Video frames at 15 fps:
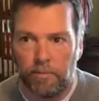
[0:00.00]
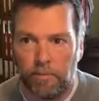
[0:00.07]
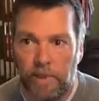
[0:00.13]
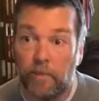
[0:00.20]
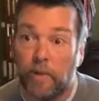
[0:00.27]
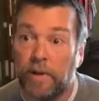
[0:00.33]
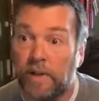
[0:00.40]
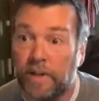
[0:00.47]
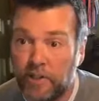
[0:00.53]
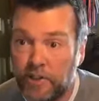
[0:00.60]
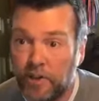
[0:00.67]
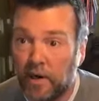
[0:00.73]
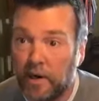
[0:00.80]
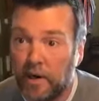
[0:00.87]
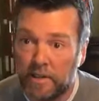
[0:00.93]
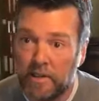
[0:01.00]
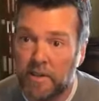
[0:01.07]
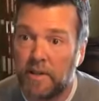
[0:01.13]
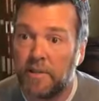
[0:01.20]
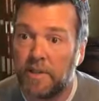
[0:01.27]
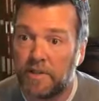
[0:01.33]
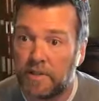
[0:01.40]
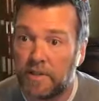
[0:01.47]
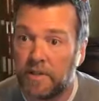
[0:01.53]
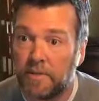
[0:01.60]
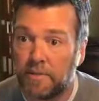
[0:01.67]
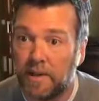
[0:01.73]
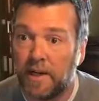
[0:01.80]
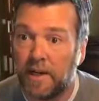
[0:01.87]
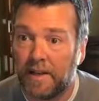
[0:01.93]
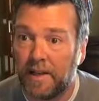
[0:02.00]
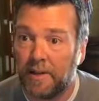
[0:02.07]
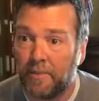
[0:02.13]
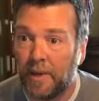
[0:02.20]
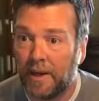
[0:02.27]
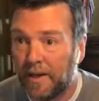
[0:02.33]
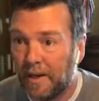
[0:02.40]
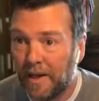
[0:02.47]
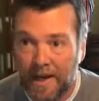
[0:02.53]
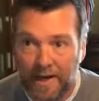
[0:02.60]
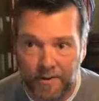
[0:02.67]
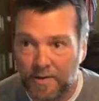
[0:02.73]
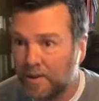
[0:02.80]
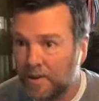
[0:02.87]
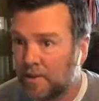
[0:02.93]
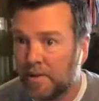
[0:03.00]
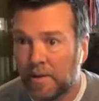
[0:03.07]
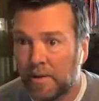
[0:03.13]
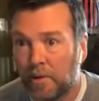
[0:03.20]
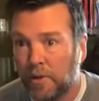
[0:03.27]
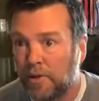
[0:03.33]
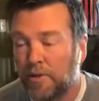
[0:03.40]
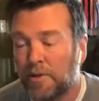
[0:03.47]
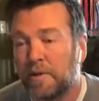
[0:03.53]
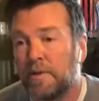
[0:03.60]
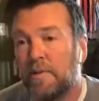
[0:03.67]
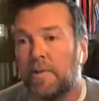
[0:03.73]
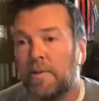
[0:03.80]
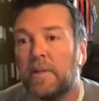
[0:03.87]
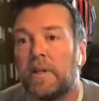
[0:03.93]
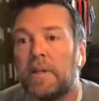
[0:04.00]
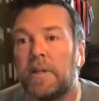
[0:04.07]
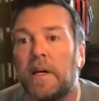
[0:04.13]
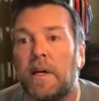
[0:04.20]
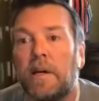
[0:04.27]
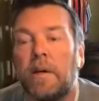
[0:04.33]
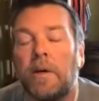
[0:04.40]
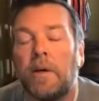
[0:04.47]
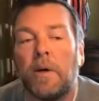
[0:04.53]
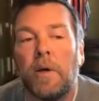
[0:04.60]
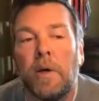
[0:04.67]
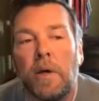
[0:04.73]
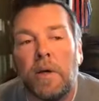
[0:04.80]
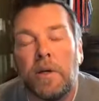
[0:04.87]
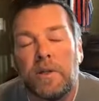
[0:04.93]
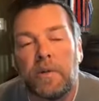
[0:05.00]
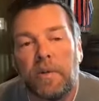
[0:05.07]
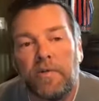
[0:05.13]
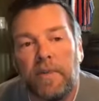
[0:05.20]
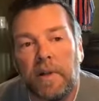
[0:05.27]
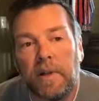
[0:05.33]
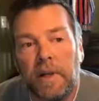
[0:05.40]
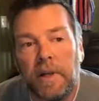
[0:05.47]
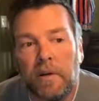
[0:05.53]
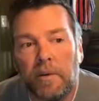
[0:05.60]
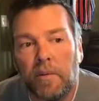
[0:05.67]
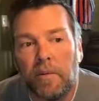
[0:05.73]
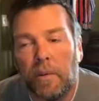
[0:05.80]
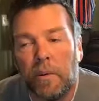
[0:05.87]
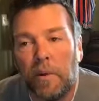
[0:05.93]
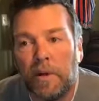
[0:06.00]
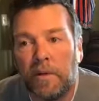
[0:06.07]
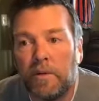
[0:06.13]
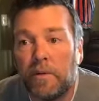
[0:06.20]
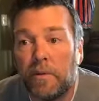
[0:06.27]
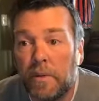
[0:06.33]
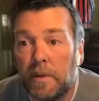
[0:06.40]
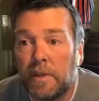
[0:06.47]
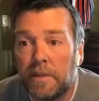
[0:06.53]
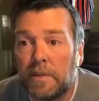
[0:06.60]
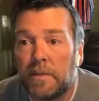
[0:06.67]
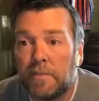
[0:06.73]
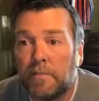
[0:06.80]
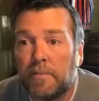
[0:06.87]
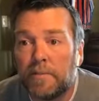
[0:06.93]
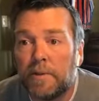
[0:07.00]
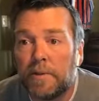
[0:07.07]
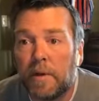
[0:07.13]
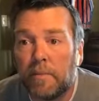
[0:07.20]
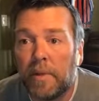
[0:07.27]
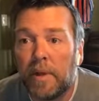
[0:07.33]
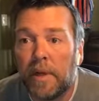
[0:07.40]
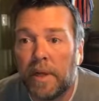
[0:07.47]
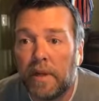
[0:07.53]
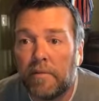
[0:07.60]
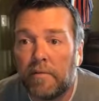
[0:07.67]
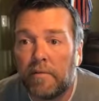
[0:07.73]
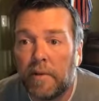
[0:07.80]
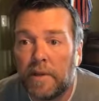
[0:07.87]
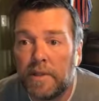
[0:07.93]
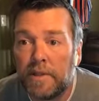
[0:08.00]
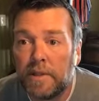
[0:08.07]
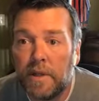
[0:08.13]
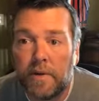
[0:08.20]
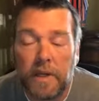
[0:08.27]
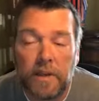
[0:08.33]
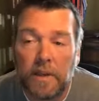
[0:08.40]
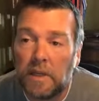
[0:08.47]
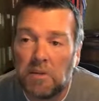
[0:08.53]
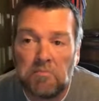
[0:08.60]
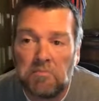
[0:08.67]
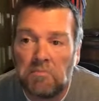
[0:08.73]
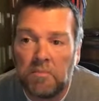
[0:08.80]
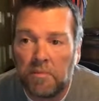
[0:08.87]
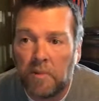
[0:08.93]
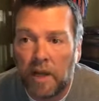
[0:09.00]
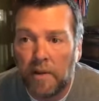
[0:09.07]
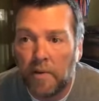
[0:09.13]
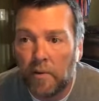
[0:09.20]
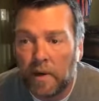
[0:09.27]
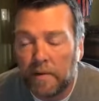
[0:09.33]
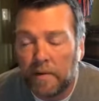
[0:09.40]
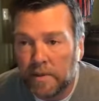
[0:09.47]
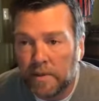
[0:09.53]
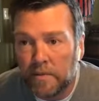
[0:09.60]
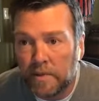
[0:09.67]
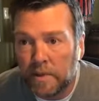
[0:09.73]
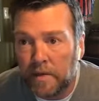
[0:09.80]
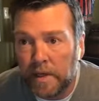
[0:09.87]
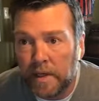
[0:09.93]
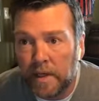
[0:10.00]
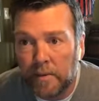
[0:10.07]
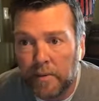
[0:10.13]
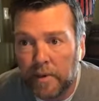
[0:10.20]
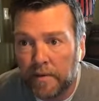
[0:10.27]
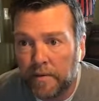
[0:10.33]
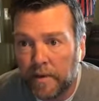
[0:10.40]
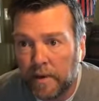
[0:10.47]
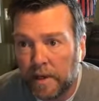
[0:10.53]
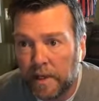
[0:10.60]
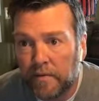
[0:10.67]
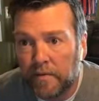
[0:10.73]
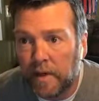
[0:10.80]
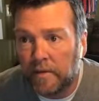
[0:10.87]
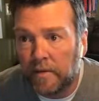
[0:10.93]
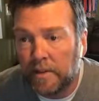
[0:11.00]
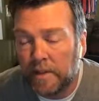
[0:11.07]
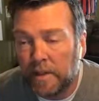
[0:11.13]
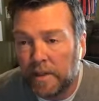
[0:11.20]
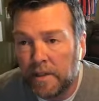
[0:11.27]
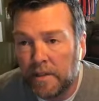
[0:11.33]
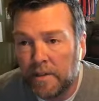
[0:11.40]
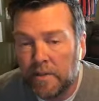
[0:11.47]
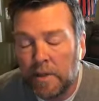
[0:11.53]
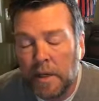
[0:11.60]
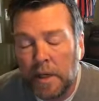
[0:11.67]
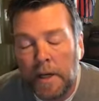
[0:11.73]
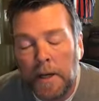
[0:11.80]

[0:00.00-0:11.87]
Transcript: be really jarring to the business, right? Like uh, acquisition or merger or something like that. So we felt like we wanted to at least start planning for this, knowing that neither one of us was going anywhere for the next five or 10 years.